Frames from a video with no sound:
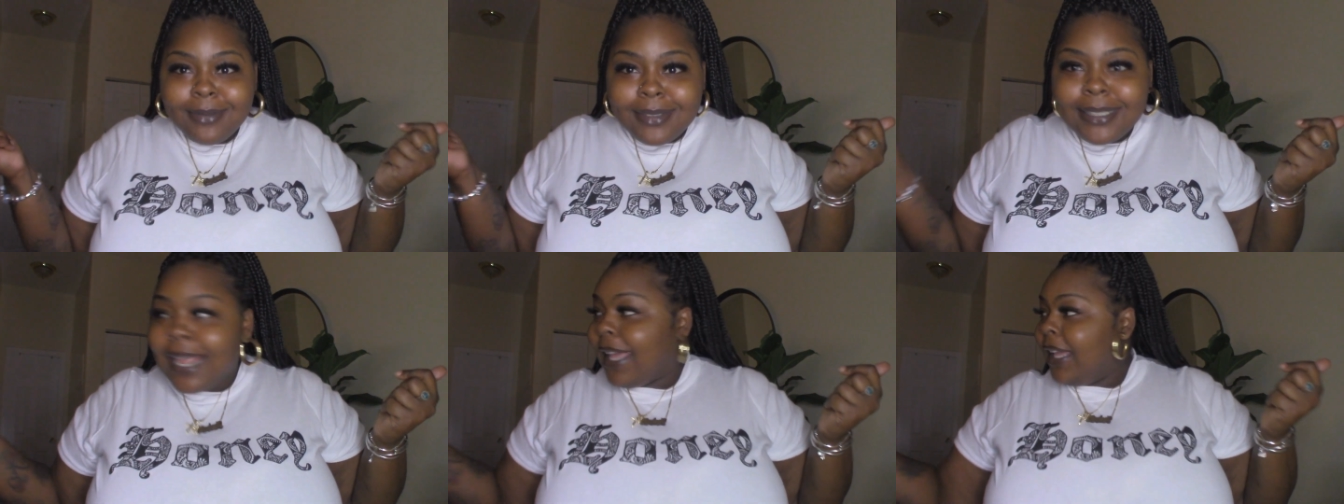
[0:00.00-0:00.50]

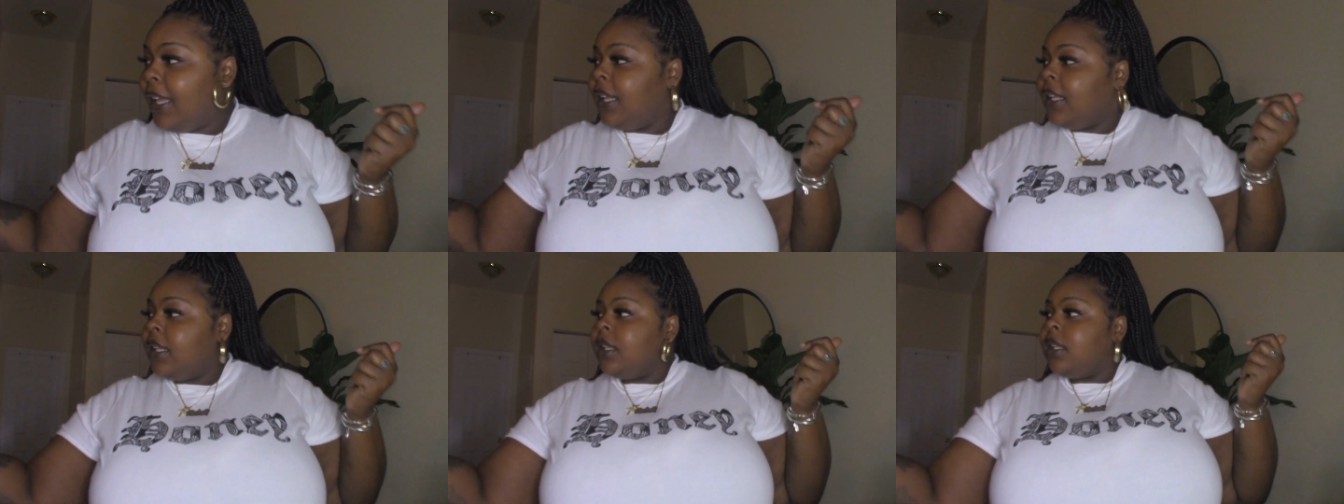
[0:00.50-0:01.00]
today.
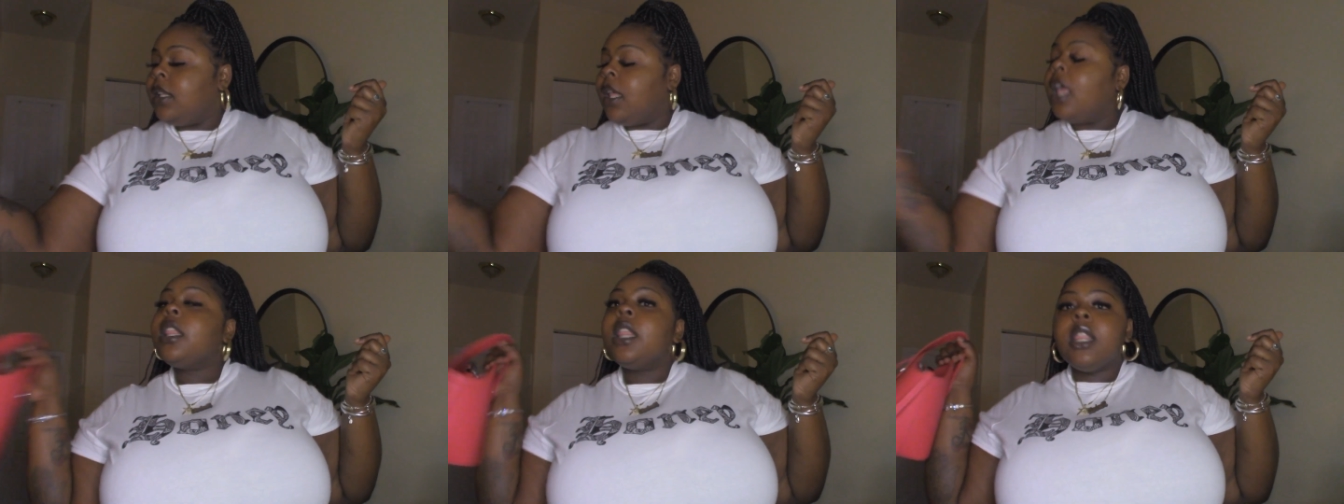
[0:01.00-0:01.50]

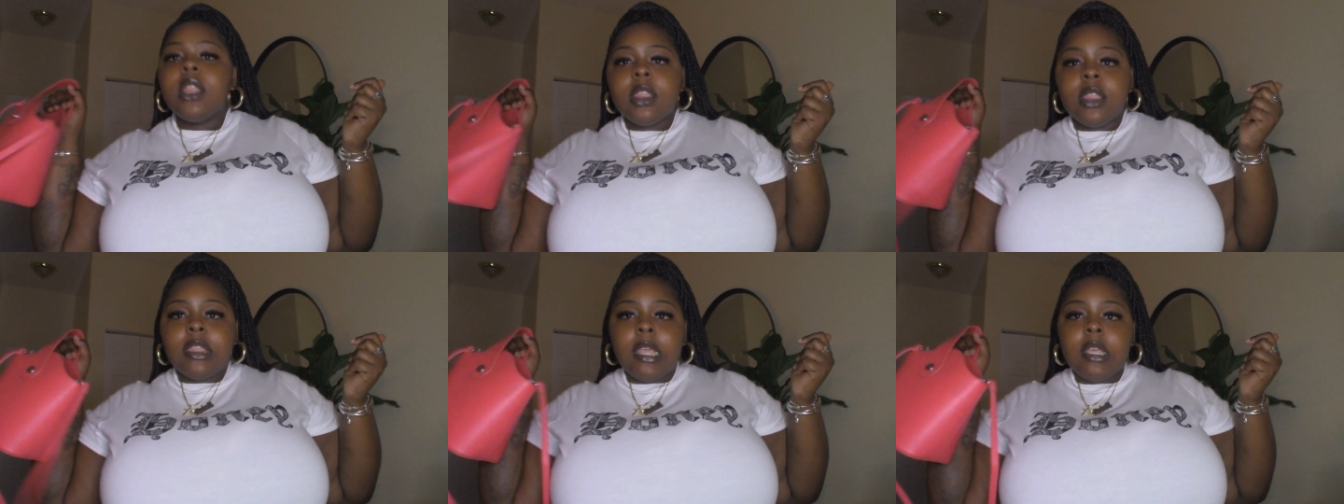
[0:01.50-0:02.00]

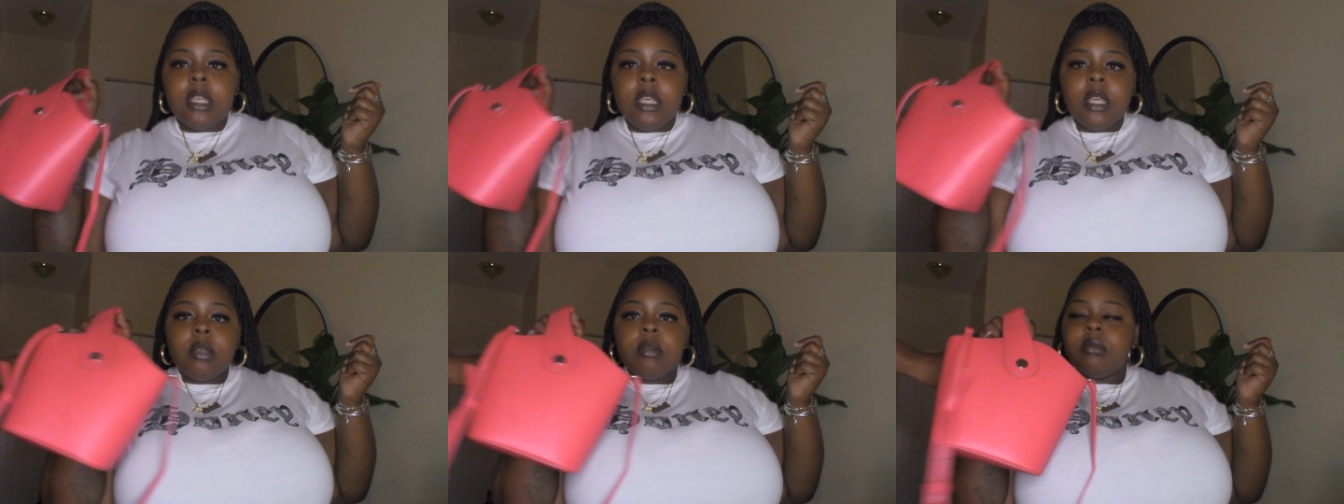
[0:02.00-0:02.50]
Thank
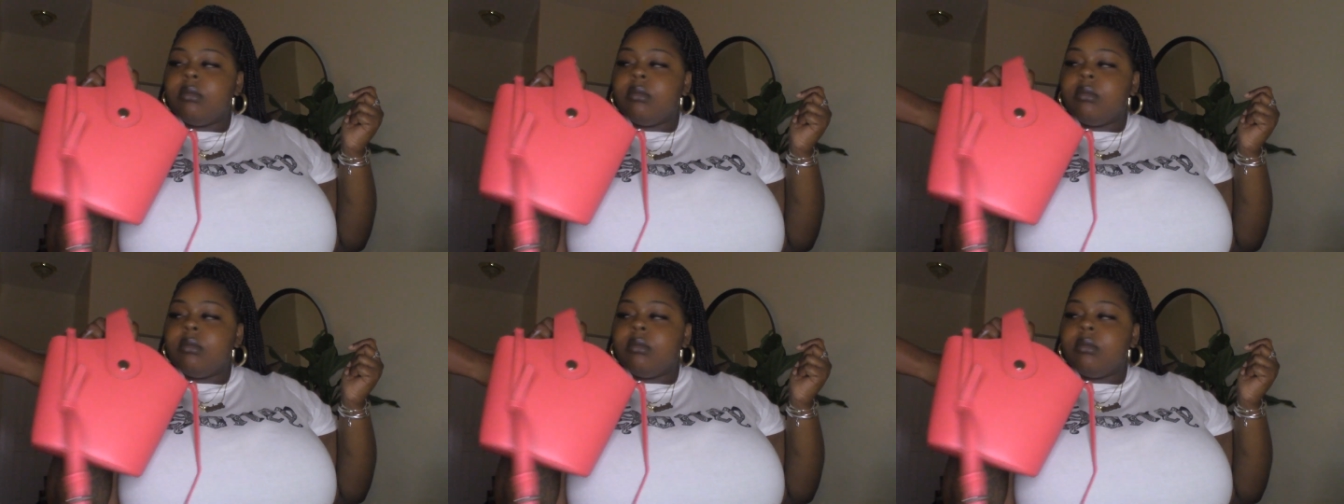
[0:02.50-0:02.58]
you.